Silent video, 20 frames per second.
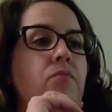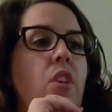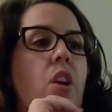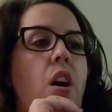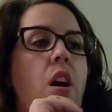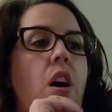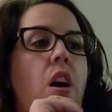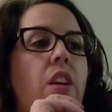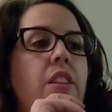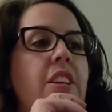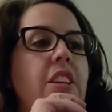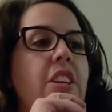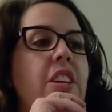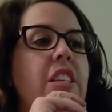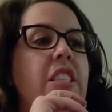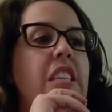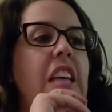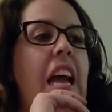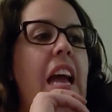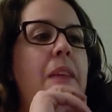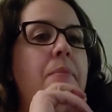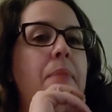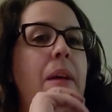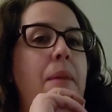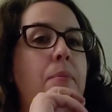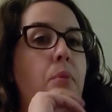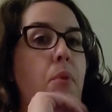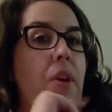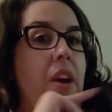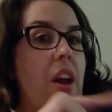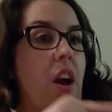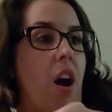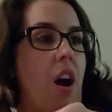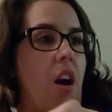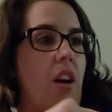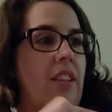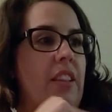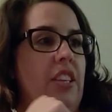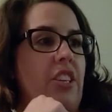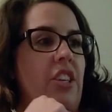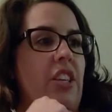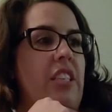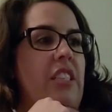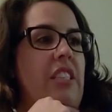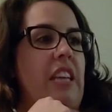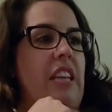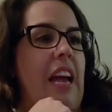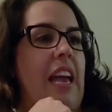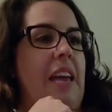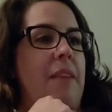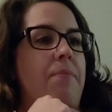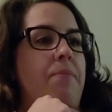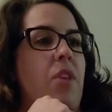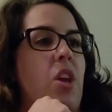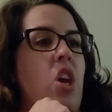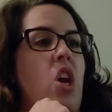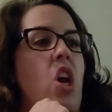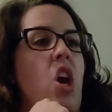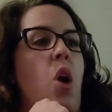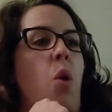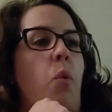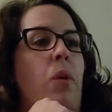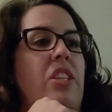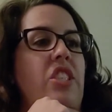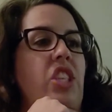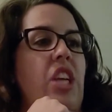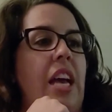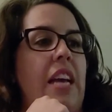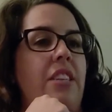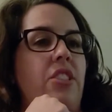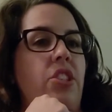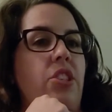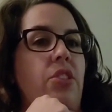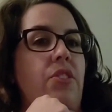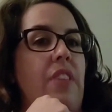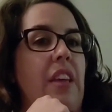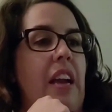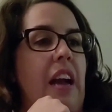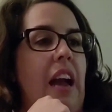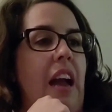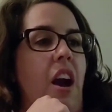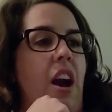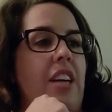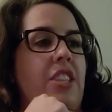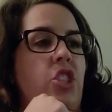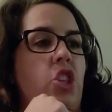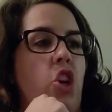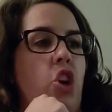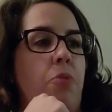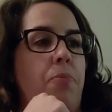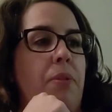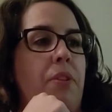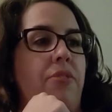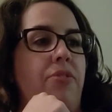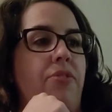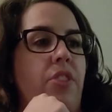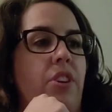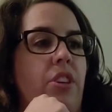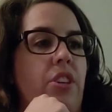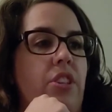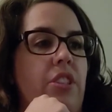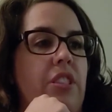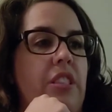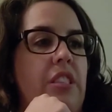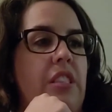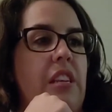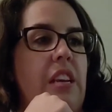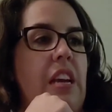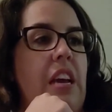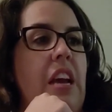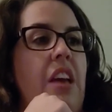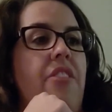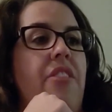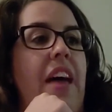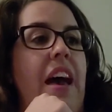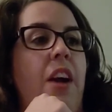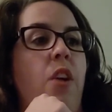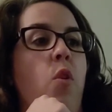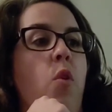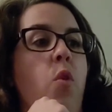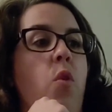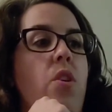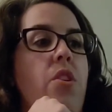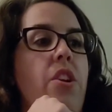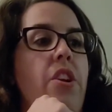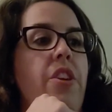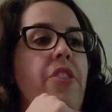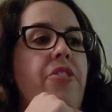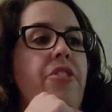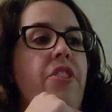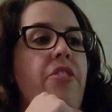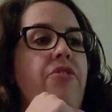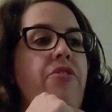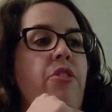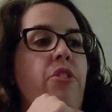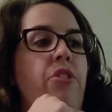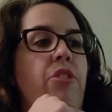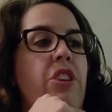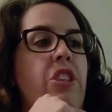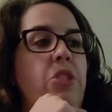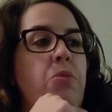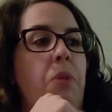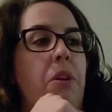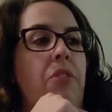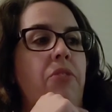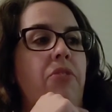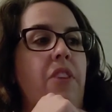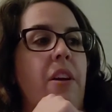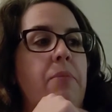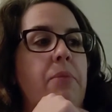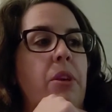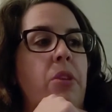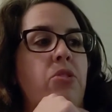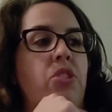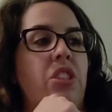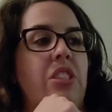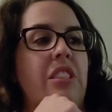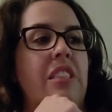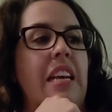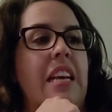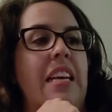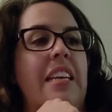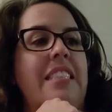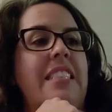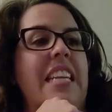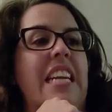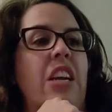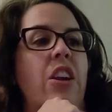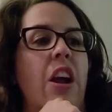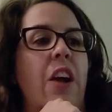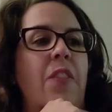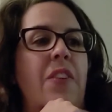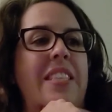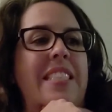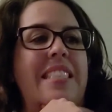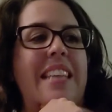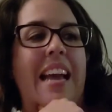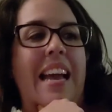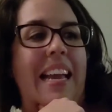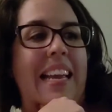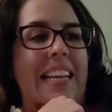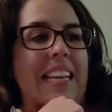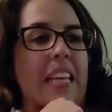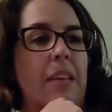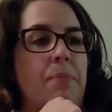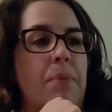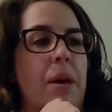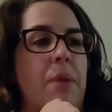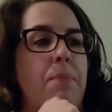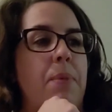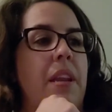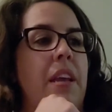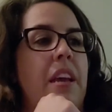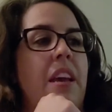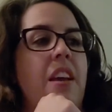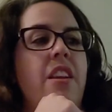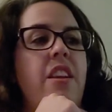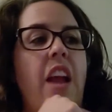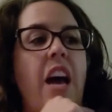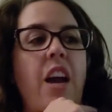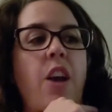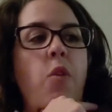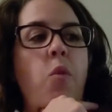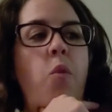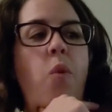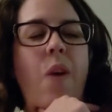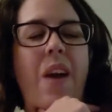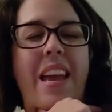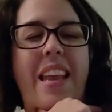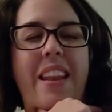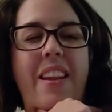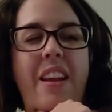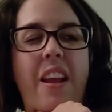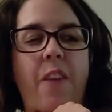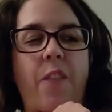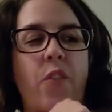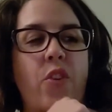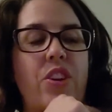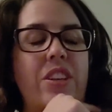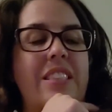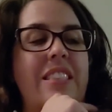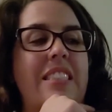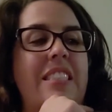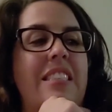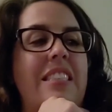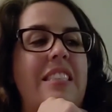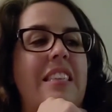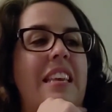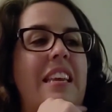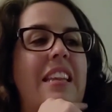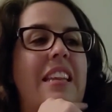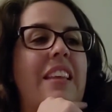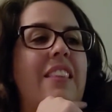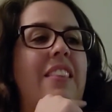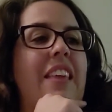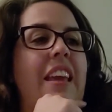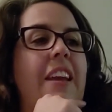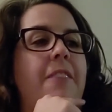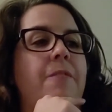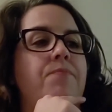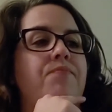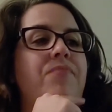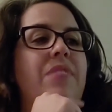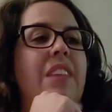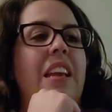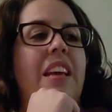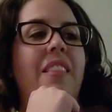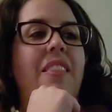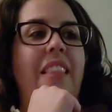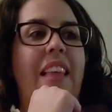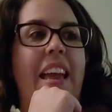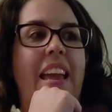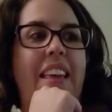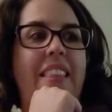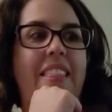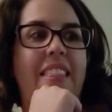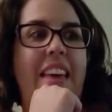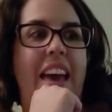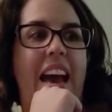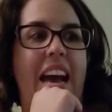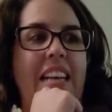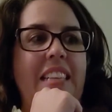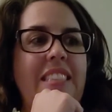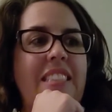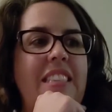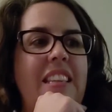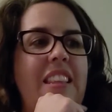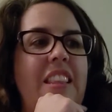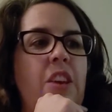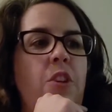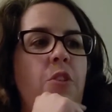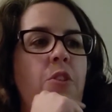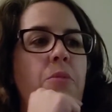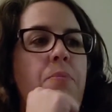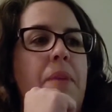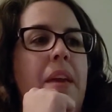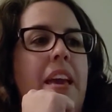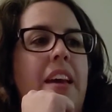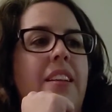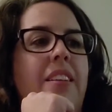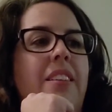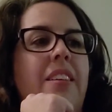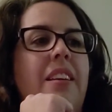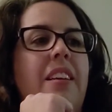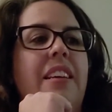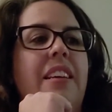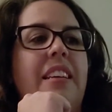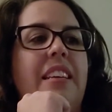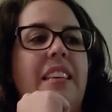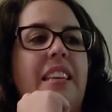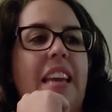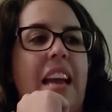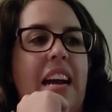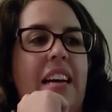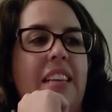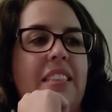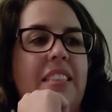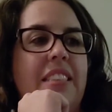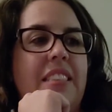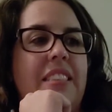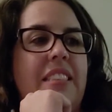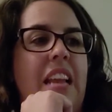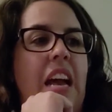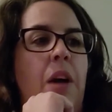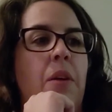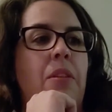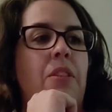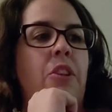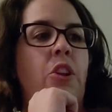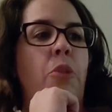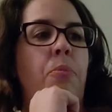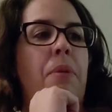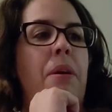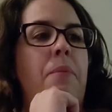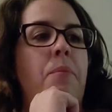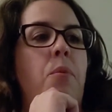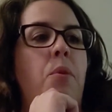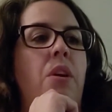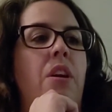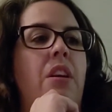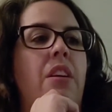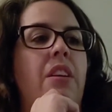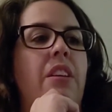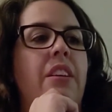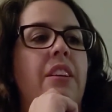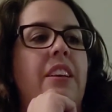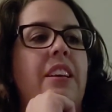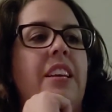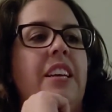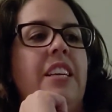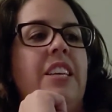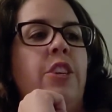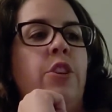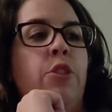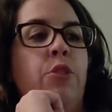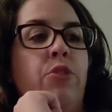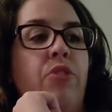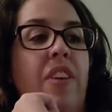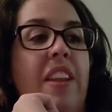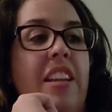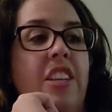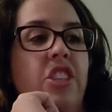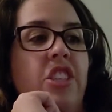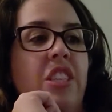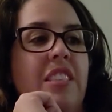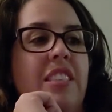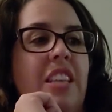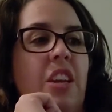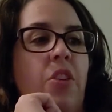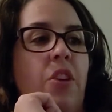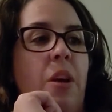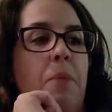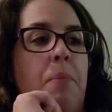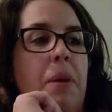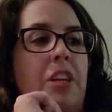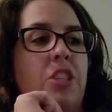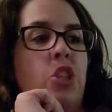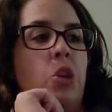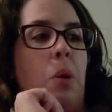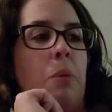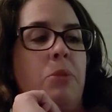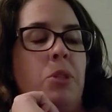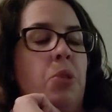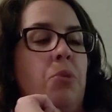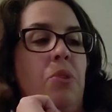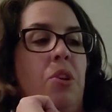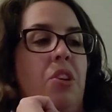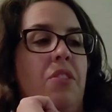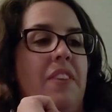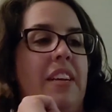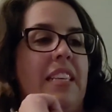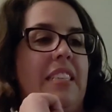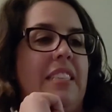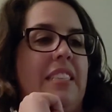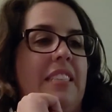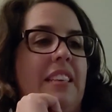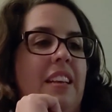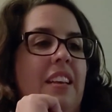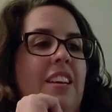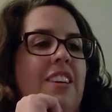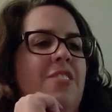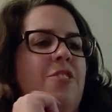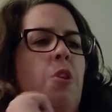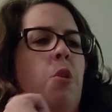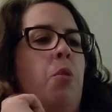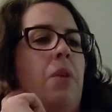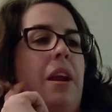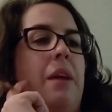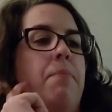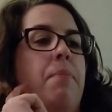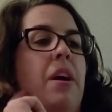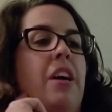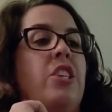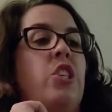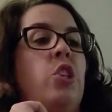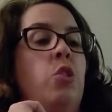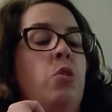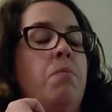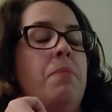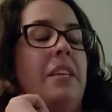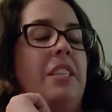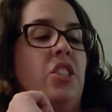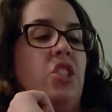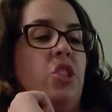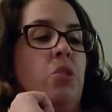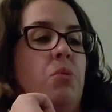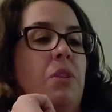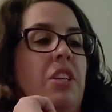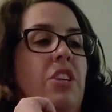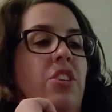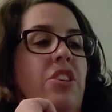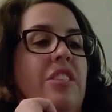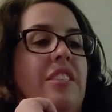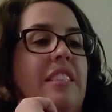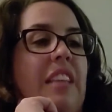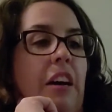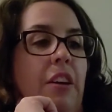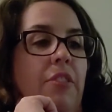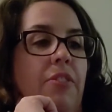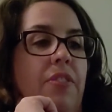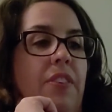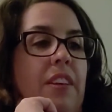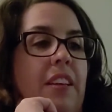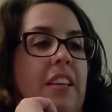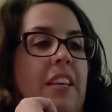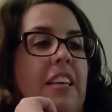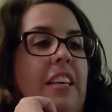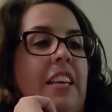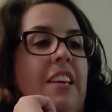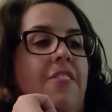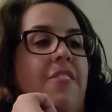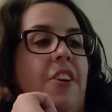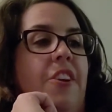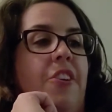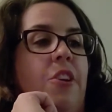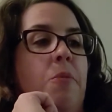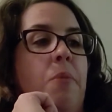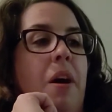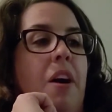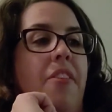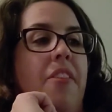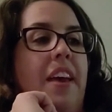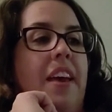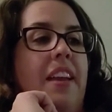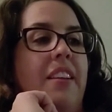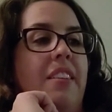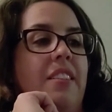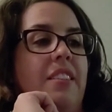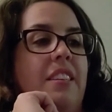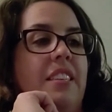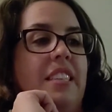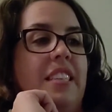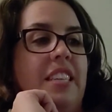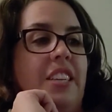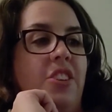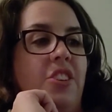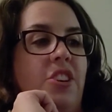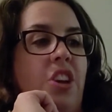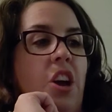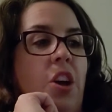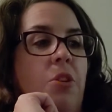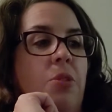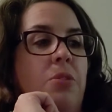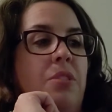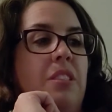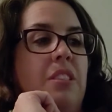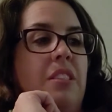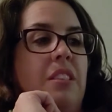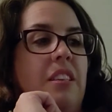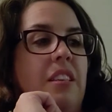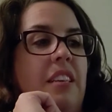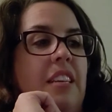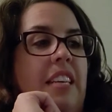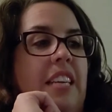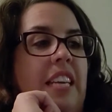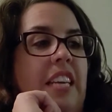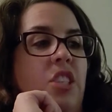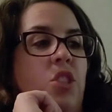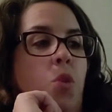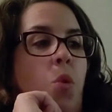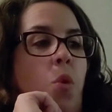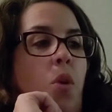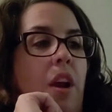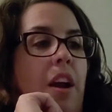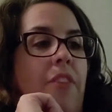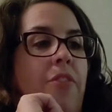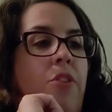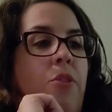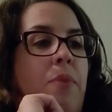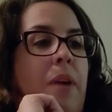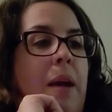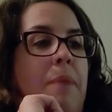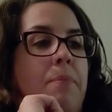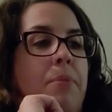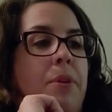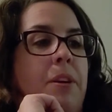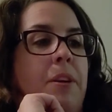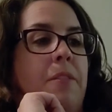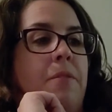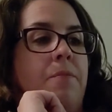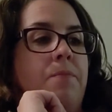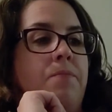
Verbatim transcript: All in good time, my boy, all in good time. Which end do you think I ought to open first? That corner, the furthest one from you. Just tear off a tiny bit, but not quite enough for us to see anything. Like that, said the old man. Yes, now a little bit more. You finish it, said Grandpa Joe. I'm too nervous. No, Grandpa, you must do it yourself. Very well, then. Here goes. He tore off the wrapper.